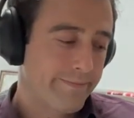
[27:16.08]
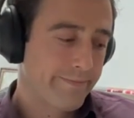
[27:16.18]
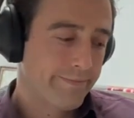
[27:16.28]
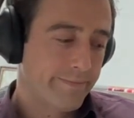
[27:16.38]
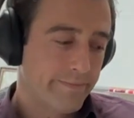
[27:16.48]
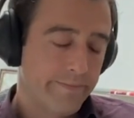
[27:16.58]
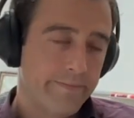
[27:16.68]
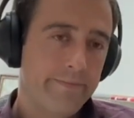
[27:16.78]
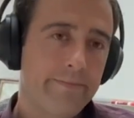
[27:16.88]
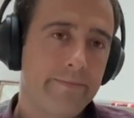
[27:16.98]

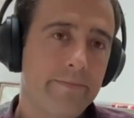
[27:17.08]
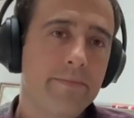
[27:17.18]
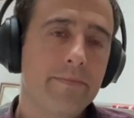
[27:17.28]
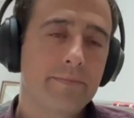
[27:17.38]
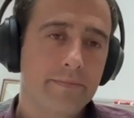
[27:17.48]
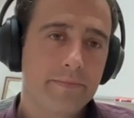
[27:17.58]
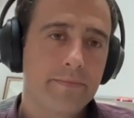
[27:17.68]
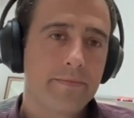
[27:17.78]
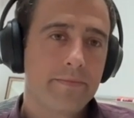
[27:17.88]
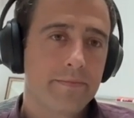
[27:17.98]

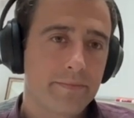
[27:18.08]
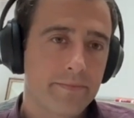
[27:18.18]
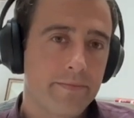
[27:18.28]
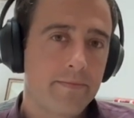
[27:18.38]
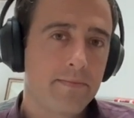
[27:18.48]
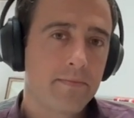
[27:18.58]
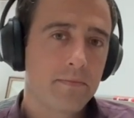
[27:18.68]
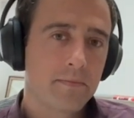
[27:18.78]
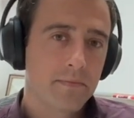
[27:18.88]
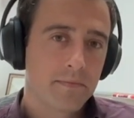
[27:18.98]

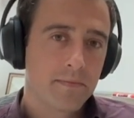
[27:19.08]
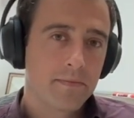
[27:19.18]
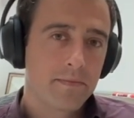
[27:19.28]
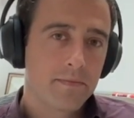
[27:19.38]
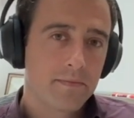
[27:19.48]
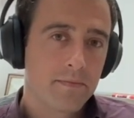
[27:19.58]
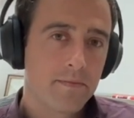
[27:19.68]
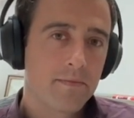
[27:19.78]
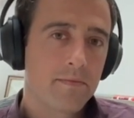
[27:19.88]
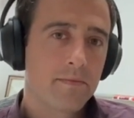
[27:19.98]

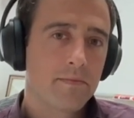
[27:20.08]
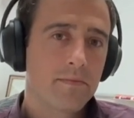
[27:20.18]
The person shown says nothing.